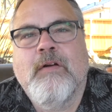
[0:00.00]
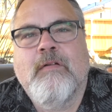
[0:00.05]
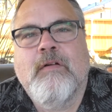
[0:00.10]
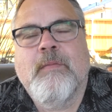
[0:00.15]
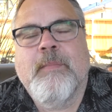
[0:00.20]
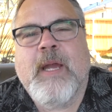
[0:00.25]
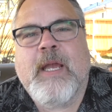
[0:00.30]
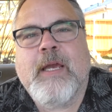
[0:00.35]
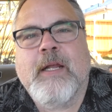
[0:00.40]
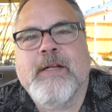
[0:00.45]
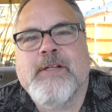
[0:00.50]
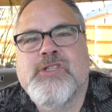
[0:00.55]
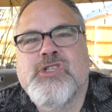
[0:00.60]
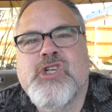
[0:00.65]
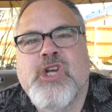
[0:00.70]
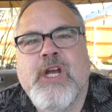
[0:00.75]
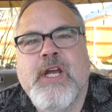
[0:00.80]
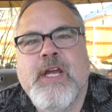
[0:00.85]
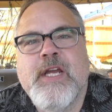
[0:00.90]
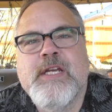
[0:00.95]
we're making a
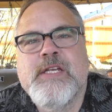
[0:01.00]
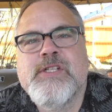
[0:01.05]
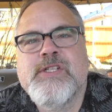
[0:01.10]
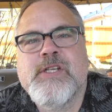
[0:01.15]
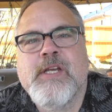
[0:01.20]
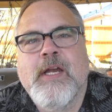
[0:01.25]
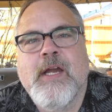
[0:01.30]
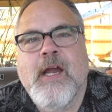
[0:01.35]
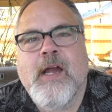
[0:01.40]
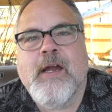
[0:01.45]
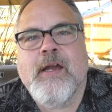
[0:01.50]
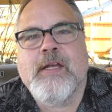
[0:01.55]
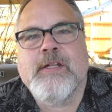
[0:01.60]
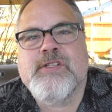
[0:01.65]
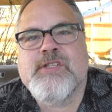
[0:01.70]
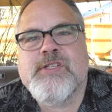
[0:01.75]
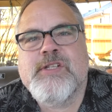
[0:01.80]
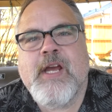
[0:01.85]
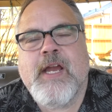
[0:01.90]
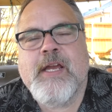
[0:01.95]
cheese
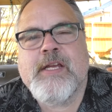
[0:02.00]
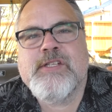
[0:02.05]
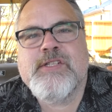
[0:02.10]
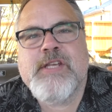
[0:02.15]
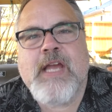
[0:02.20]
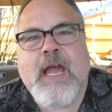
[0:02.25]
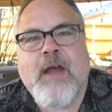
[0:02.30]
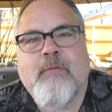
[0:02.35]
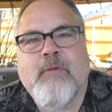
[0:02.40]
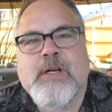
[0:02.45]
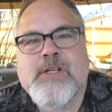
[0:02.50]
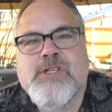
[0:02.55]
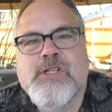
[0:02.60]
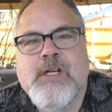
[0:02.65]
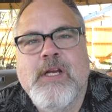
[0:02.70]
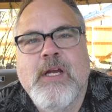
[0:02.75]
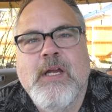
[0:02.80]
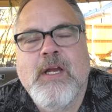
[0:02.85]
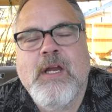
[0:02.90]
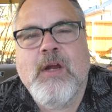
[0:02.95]
and steak
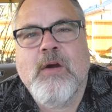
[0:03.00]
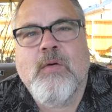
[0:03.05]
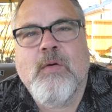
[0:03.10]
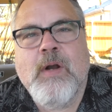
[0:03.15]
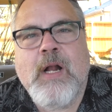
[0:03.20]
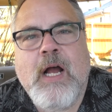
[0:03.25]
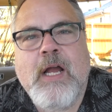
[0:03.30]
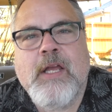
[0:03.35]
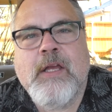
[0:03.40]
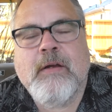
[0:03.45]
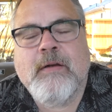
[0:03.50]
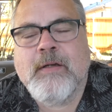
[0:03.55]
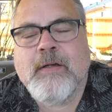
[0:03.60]
sandwich. We're not...